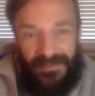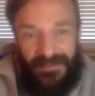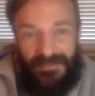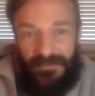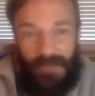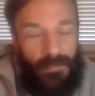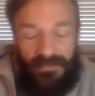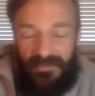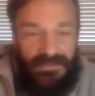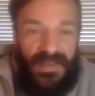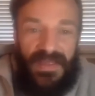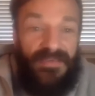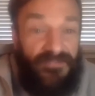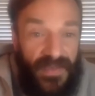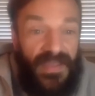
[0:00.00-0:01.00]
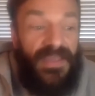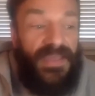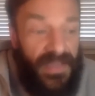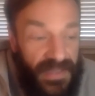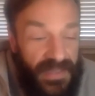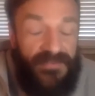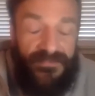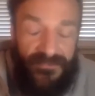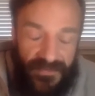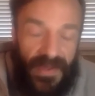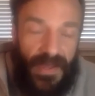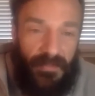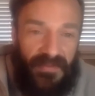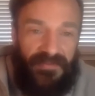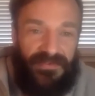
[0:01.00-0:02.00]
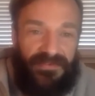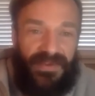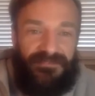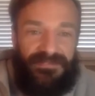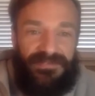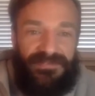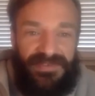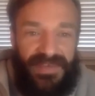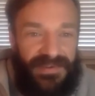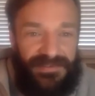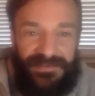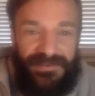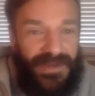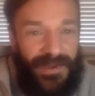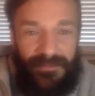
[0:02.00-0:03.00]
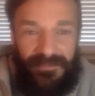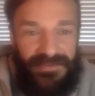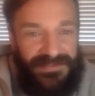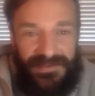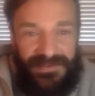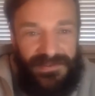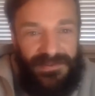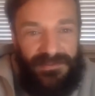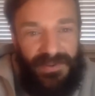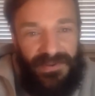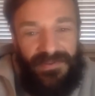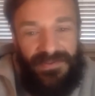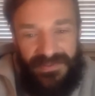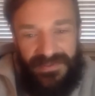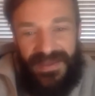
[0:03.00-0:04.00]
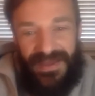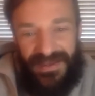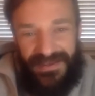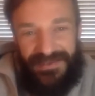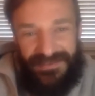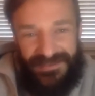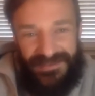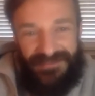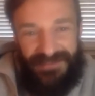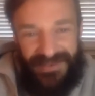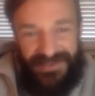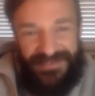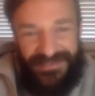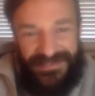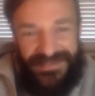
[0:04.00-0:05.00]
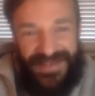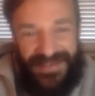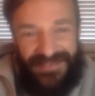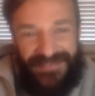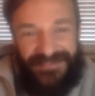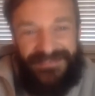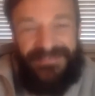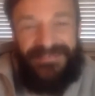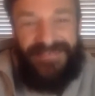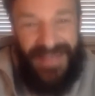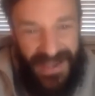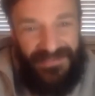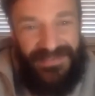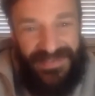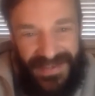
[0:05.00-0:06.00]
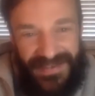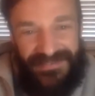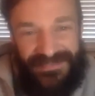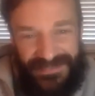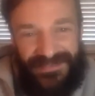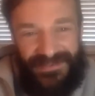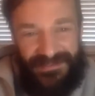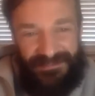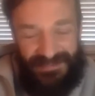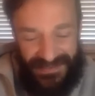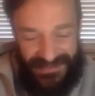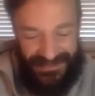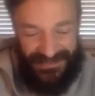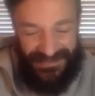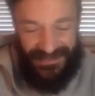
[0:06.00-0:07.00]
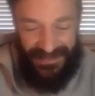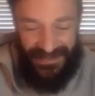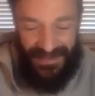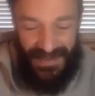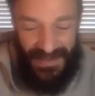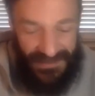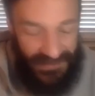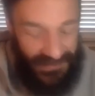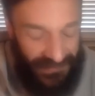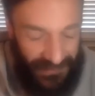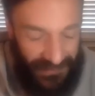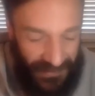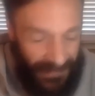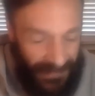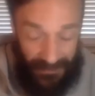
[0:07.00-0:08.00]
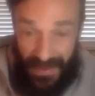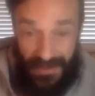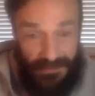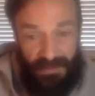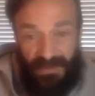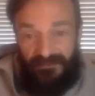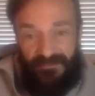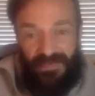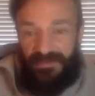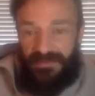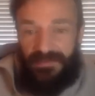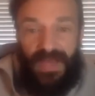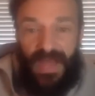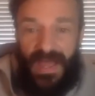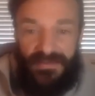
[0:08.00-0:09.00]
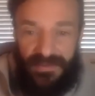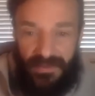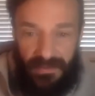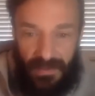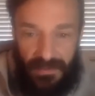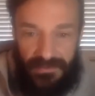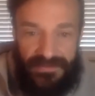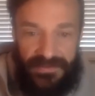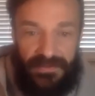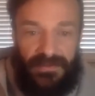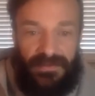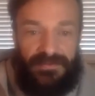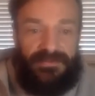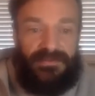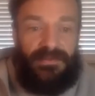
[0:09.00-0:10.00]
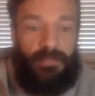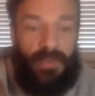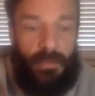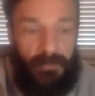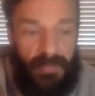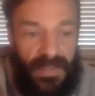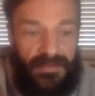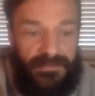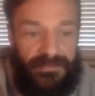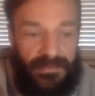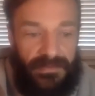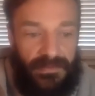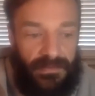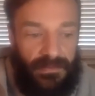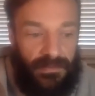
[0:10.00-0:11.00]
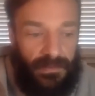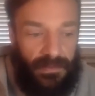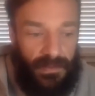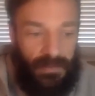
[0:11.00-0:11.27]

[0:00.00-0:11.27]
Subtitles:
So if I'm ever driving through Chattanooga, I'm just going to do both. You got to do Marco's. You got to go downtown New York pizza. So that's perfect. You guys are seriously amazing.